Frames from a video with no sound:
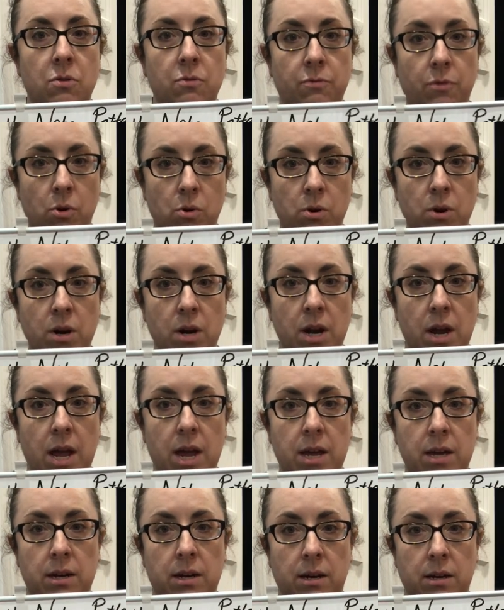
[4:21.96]
4
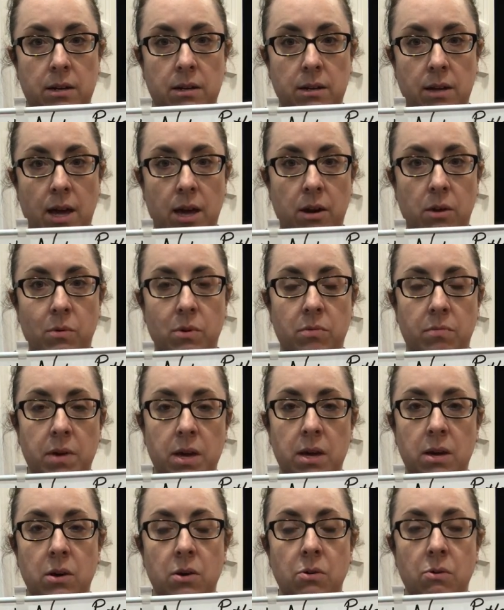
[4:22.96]
and Count it with
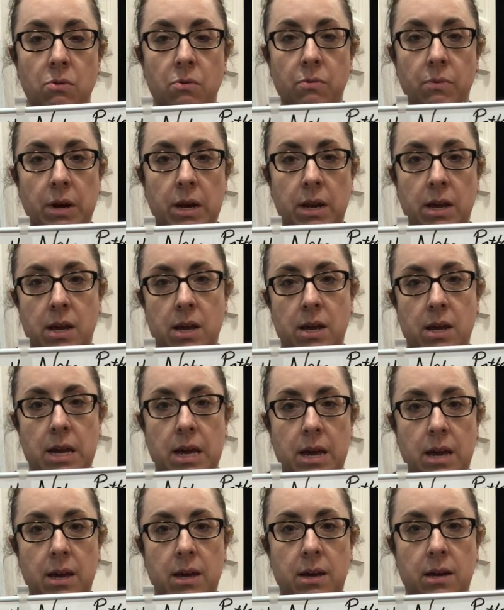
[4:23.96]
me. Ready
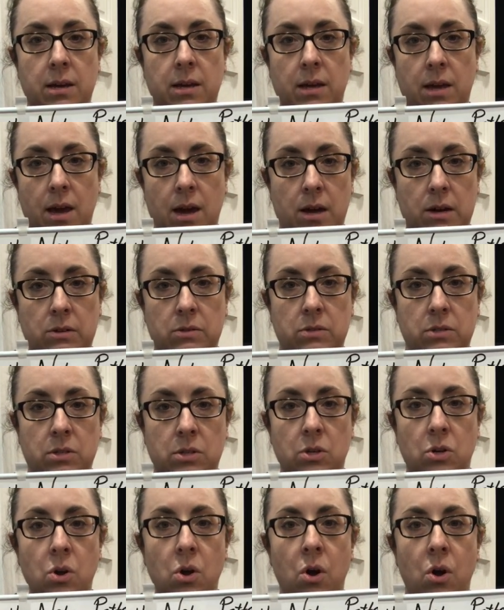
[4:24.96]
and count.
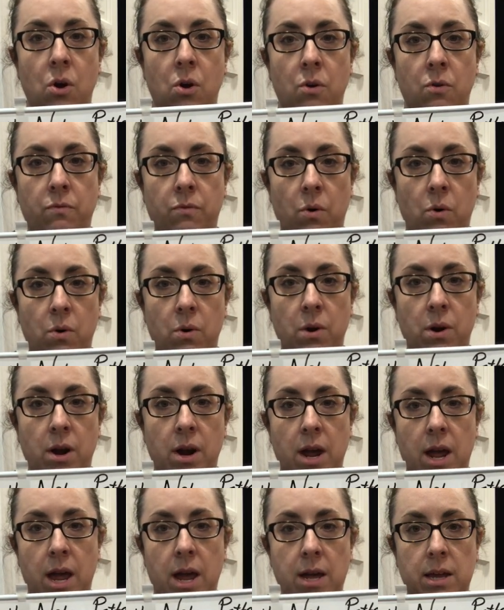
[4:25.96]
4
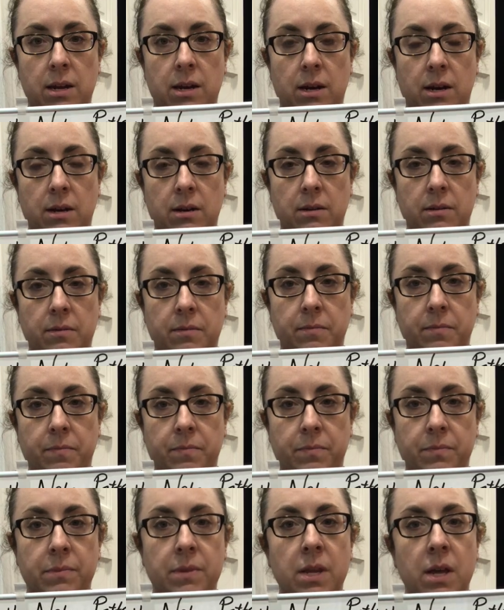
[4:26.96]
and
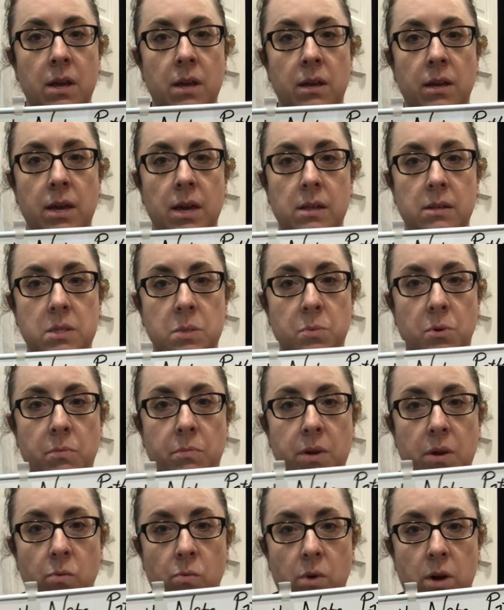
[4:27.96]
Okay, let's put
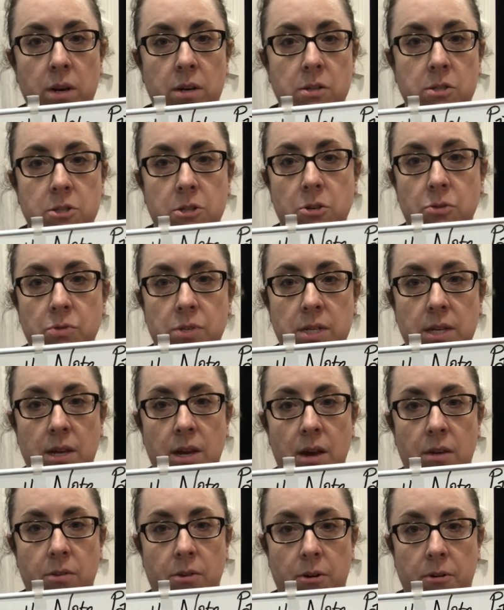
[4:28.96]
beat 1 and 2
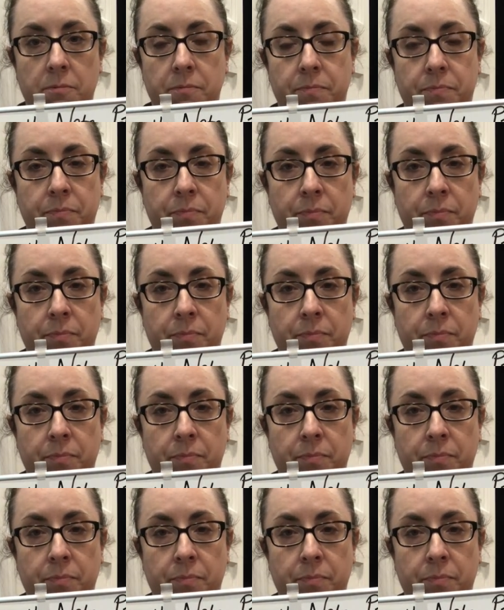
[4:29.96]
together.